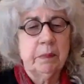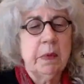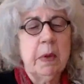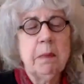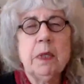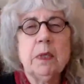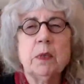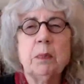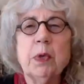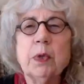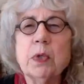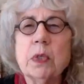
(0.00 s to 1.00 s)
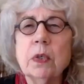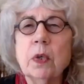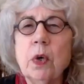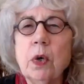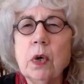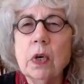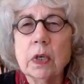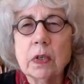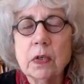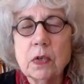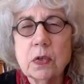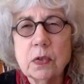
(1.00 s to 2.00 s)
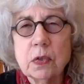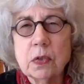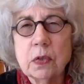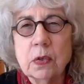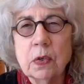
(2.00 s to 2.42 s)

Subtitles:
Maybe this person cooks,